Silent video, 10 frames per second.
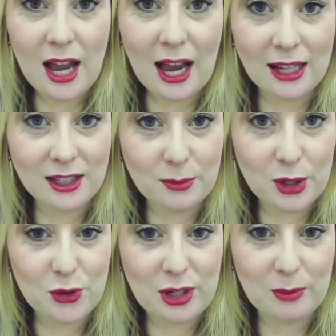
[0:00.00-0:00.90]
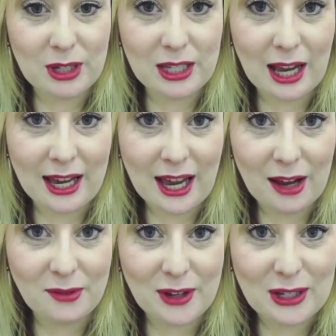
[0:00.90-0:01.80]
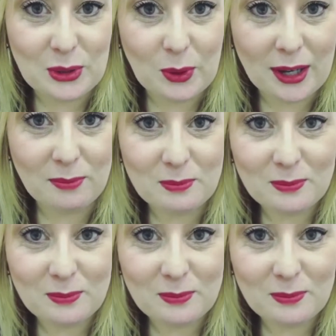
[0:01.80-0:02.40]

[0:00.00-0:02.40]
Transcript: and some of the treatment that I have as well.